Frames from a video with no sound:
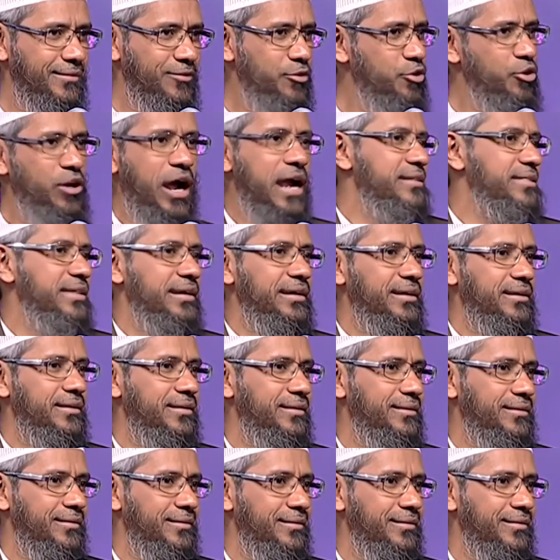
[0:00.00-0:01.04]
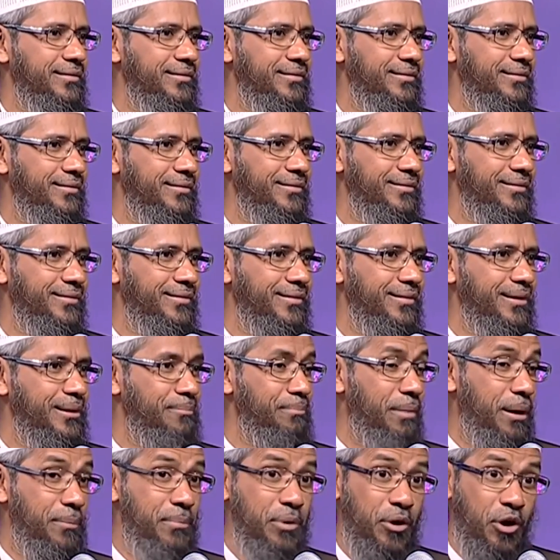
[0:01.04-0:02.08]
You can't see it.
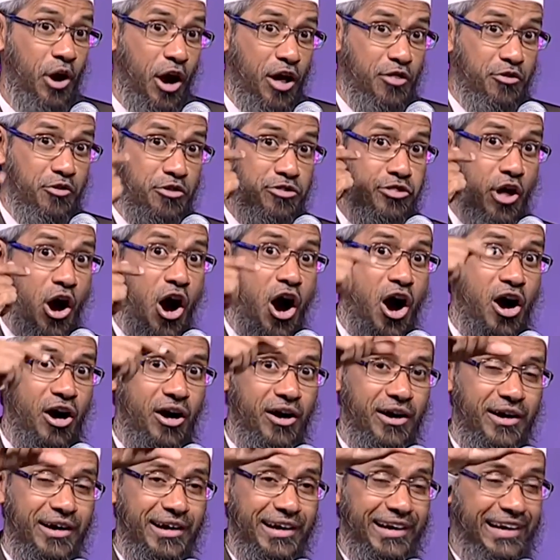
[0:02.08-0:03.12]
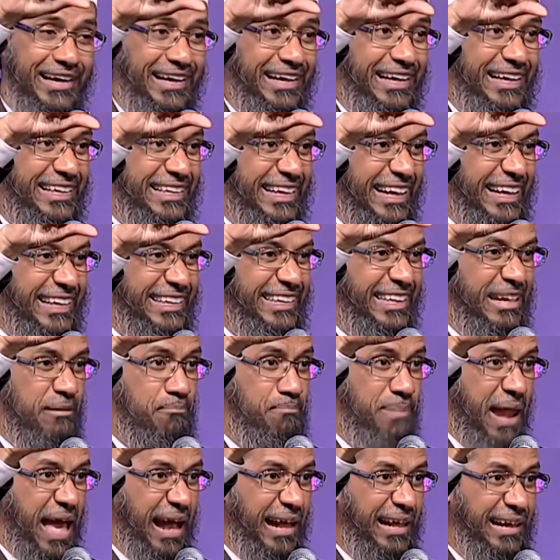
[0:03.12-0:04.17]
But because you saw dirty
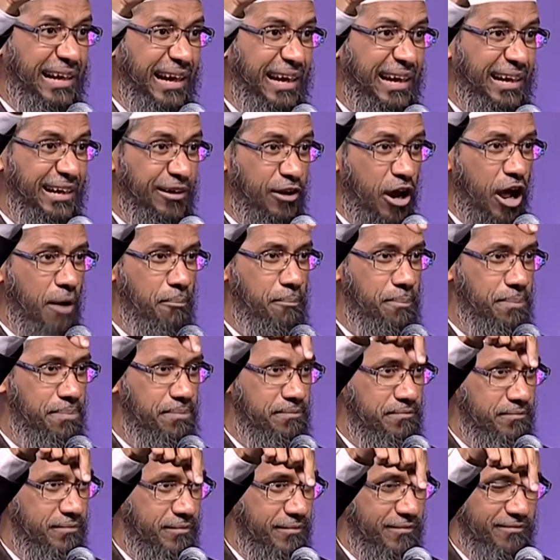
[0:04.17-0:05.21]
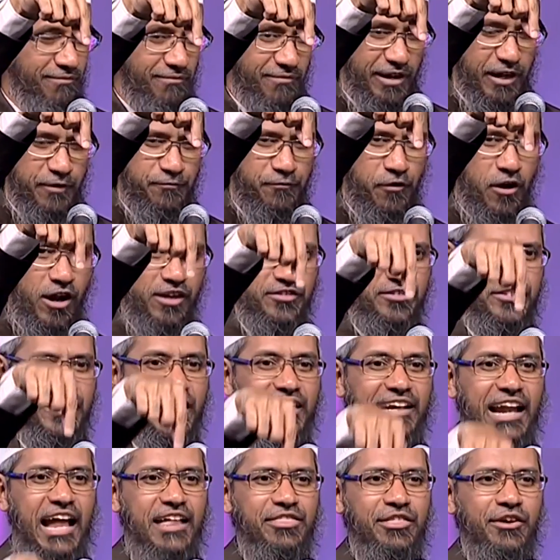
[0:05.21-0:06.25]
black color drop, it falls in the
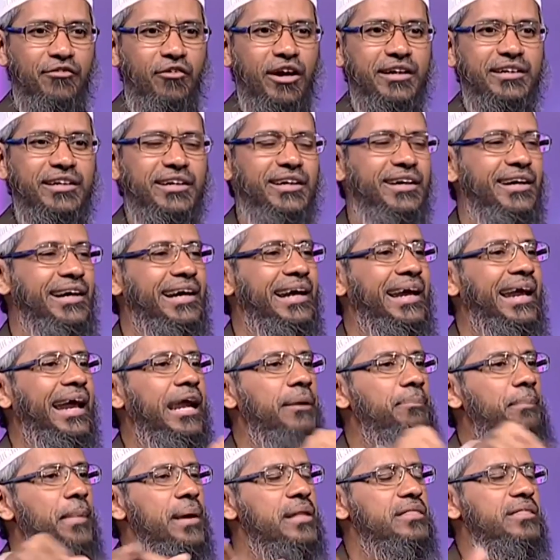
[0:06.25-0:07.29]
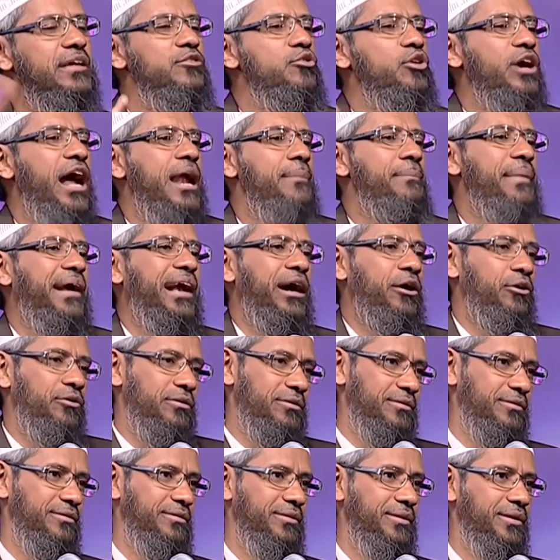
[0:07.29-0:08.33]
glass of water, it mixes, you can't make out.
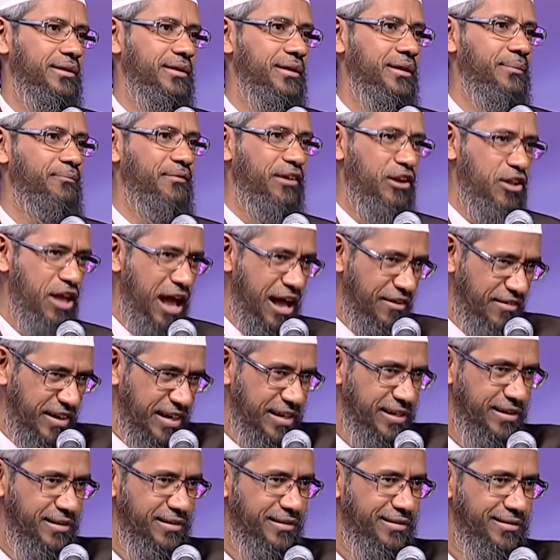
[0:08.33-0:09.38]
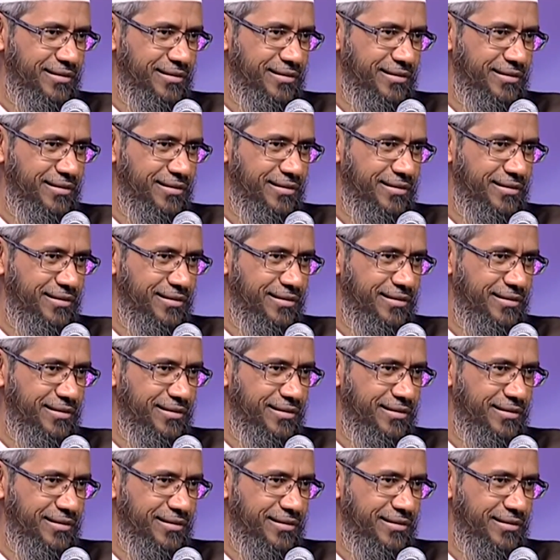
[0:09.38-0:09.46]
Will you have it?